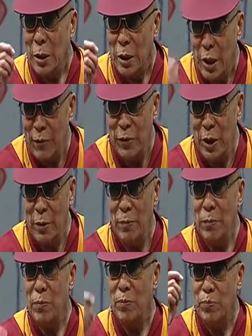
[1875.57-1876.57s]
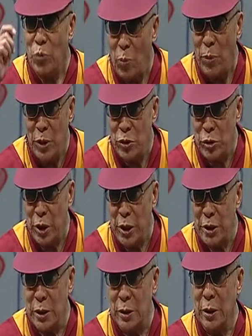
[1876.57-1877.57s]
Give them proper
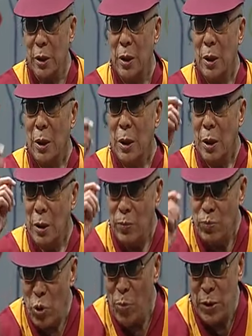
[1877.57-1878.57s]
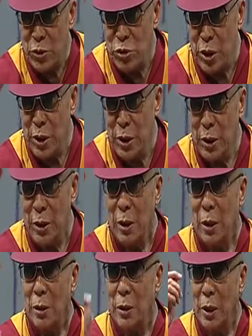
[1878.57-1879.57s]
education and proper training,
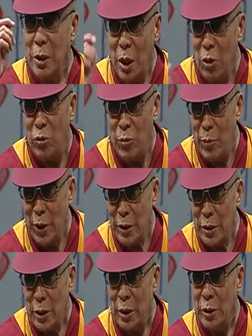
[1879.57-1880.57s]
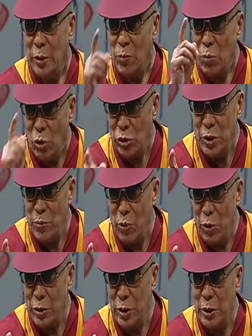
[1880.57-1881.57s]
then equipment. The most
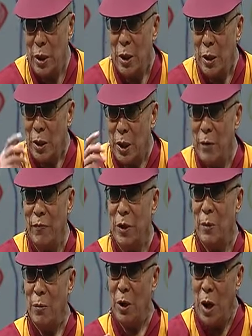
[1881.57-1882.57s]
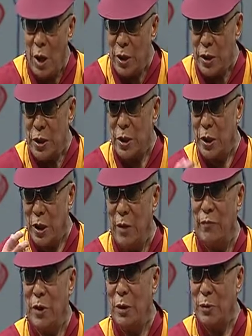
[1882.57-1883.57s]
important, give them courage,
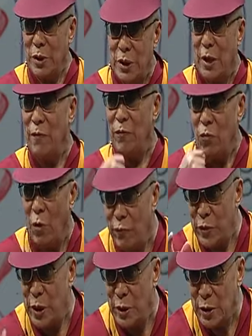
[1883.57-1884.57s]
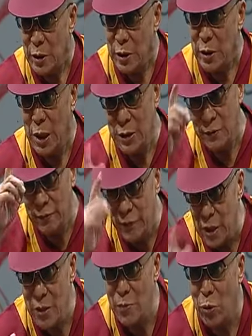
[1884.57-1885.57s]
give them self-confidence. That's
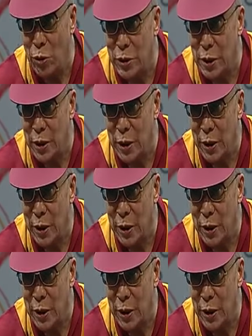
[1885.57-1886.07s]
very important.